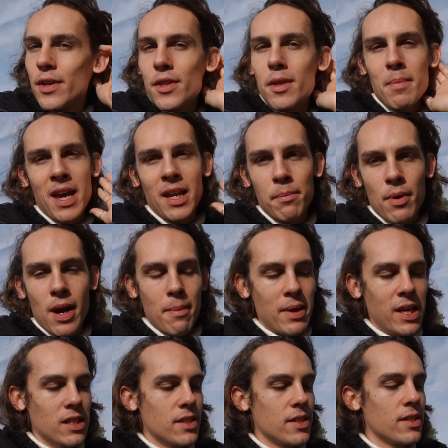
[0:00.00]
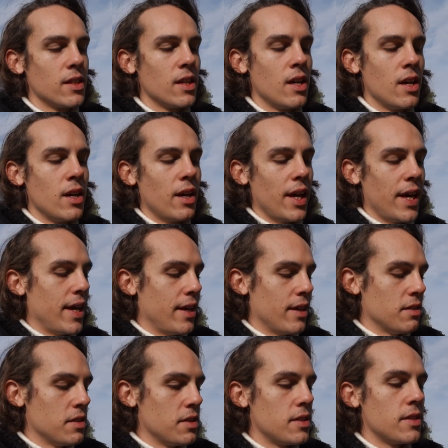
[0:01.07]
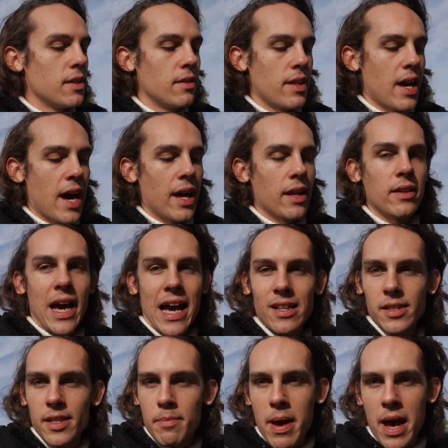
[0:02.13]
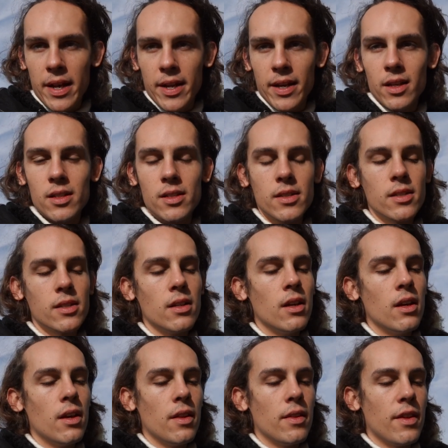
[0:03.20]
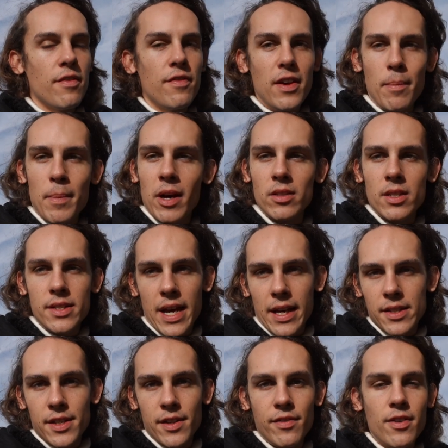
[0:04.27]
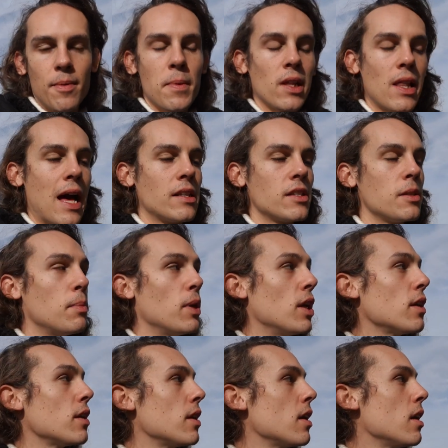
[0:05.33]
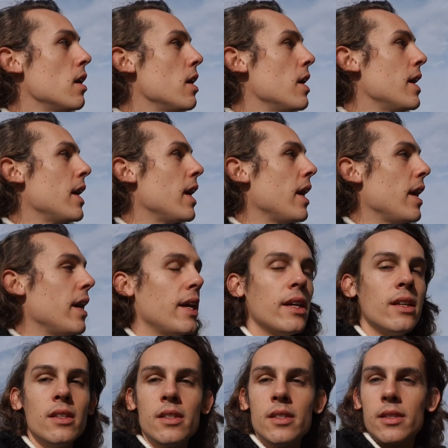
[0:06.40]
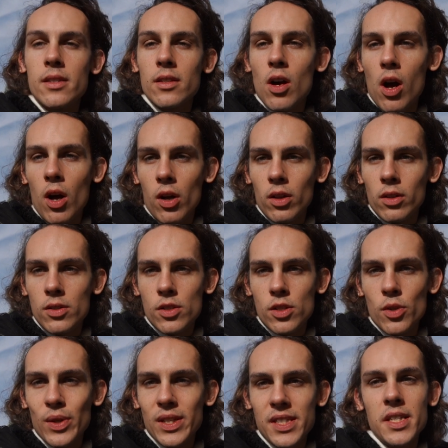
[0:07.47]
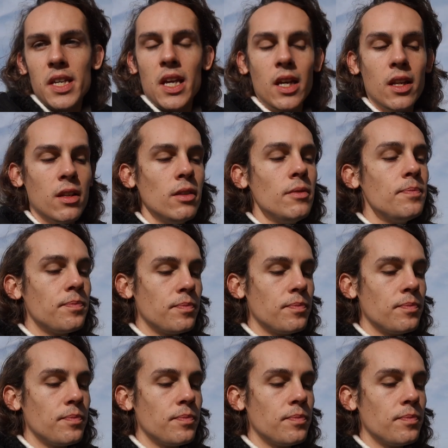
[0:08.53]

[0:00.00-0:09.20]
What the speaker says: you the main premise is that Cassie Maddox, the female detective from the last book, is called to a scene